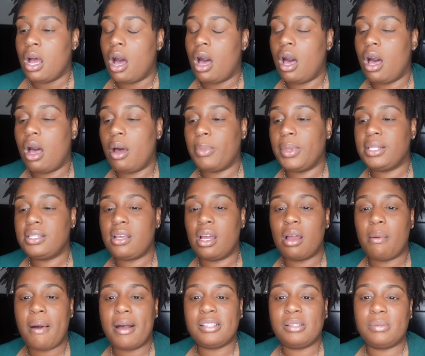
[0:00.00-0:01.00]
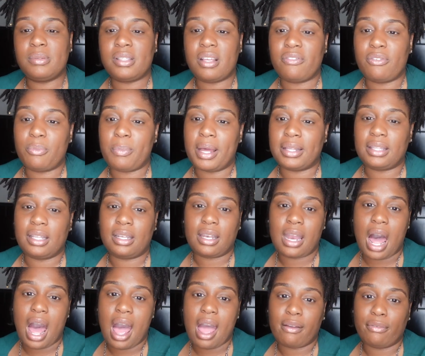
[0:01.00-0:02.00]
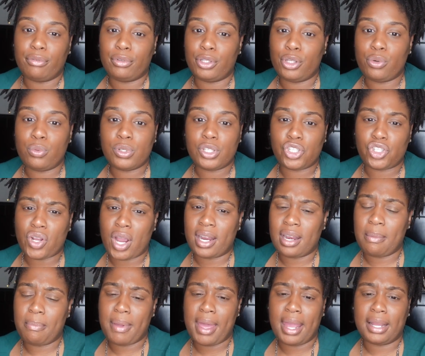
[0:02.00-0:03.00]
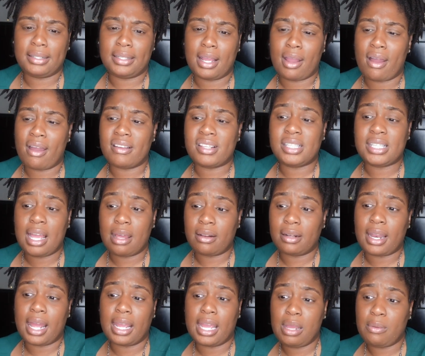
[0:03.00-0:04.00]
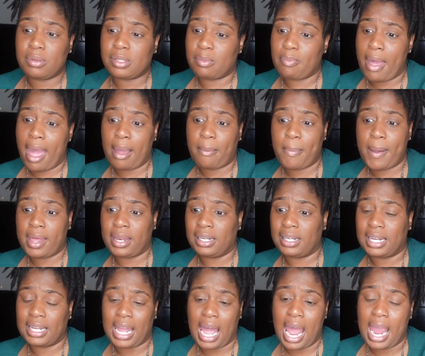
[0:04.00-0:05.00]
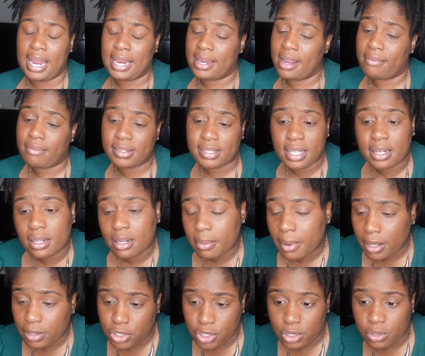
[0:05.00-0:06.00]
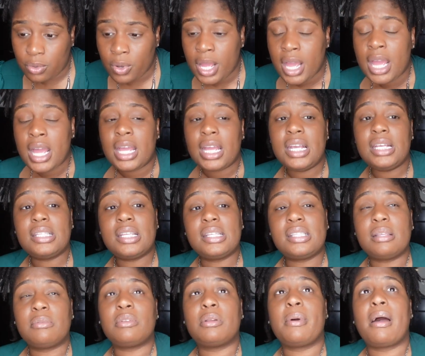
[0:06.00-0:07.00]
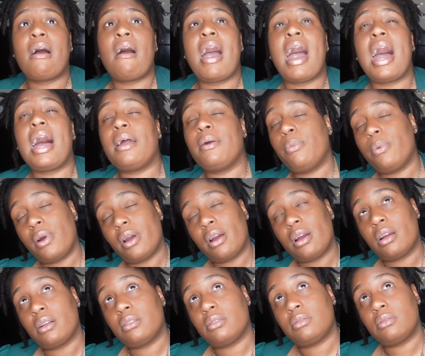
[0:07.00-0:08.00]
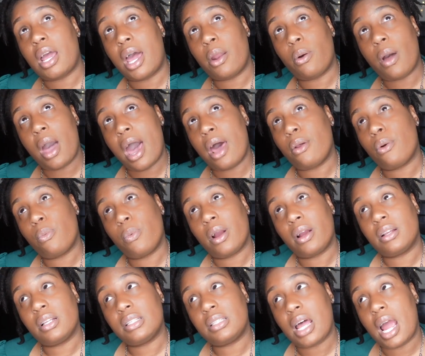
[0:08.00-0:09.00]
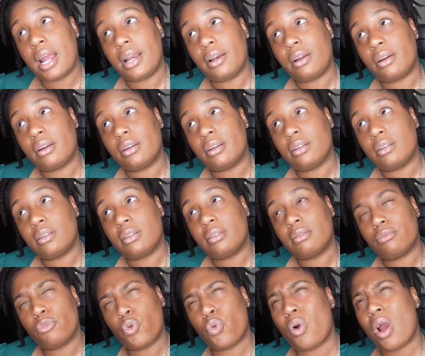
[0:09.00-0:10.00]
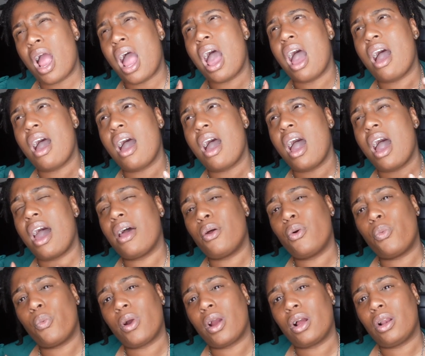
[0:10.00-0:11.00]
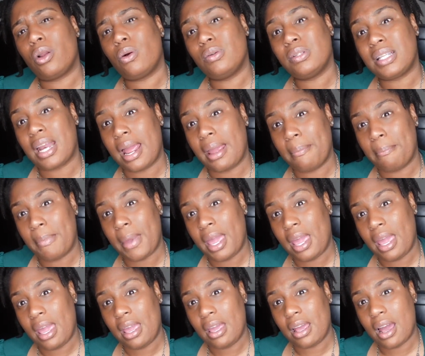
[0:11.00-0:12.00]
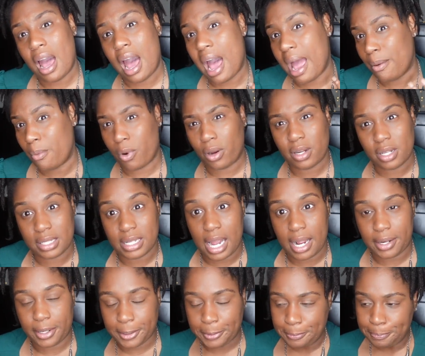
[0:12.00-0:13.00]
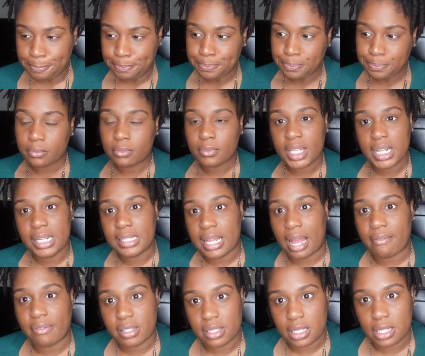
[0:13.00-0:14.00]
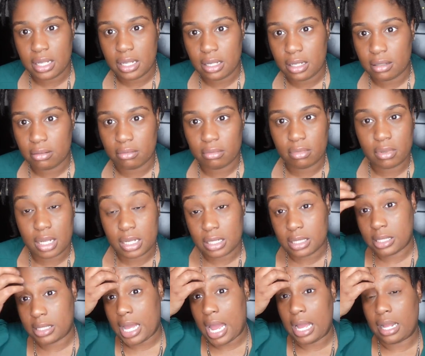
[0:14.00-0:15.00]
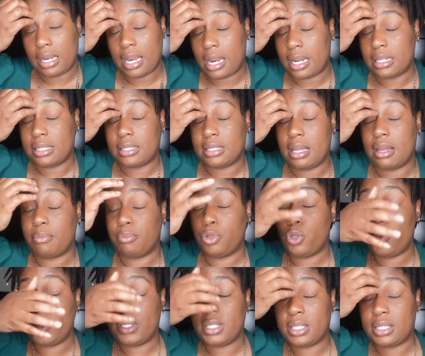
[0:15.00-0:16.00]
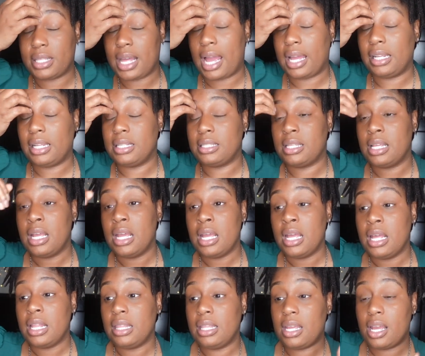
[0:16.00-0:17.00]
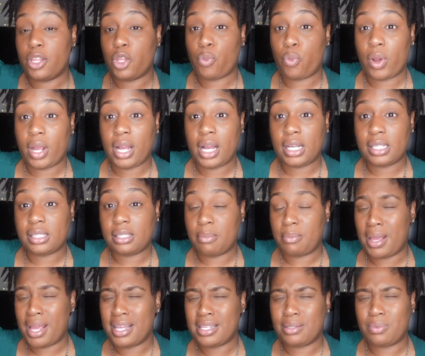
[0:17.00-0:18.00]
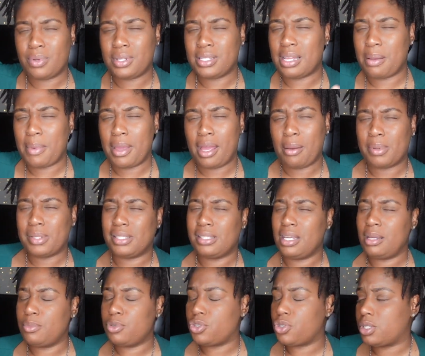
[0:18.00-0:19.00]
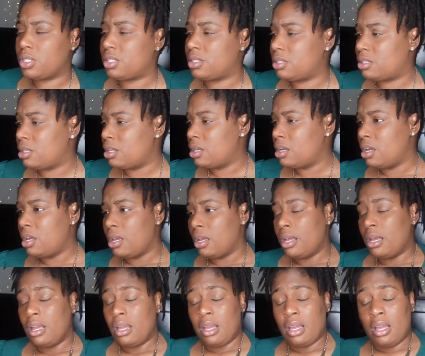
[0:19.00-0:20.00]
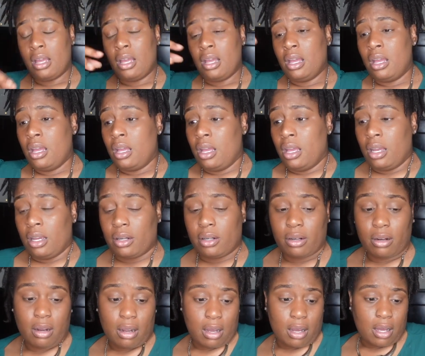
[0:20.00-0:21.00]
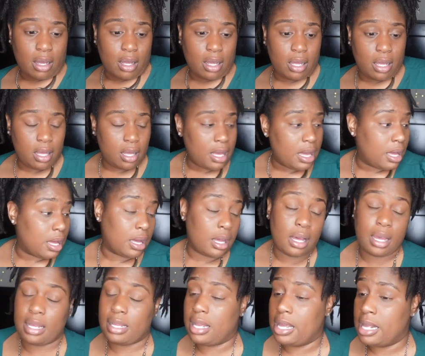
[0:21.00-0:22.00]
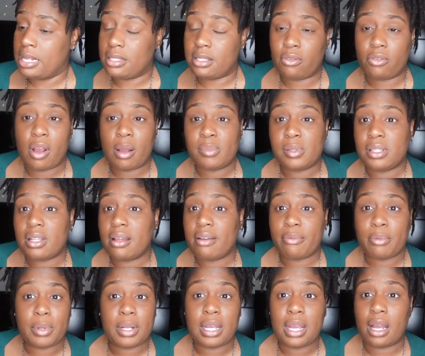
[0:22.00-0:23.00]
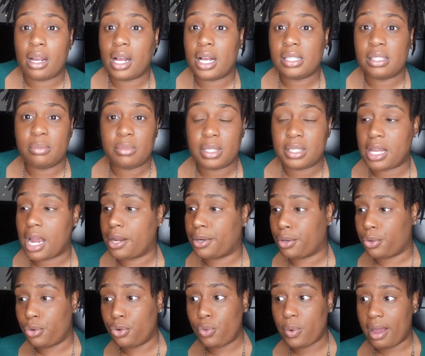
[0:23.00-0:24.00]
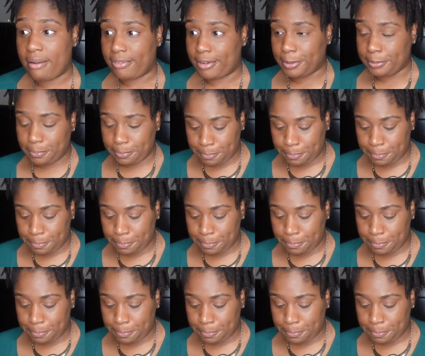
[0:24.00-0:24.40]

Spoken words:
They talk about some stuff about the live. Lou was trying to back down. It sounded like he was backpedaling. Like, I ain't never said it about you. He said something about, I don't wear designer. Or, I don't wear clothes that I made. I wear designer. He's obviously a style. Not a stylist. Lou was a stylist. The other boy custom makes. What does that make up? A seamstress. Girl. An Instagram celebrity. A custom designer. Whoever.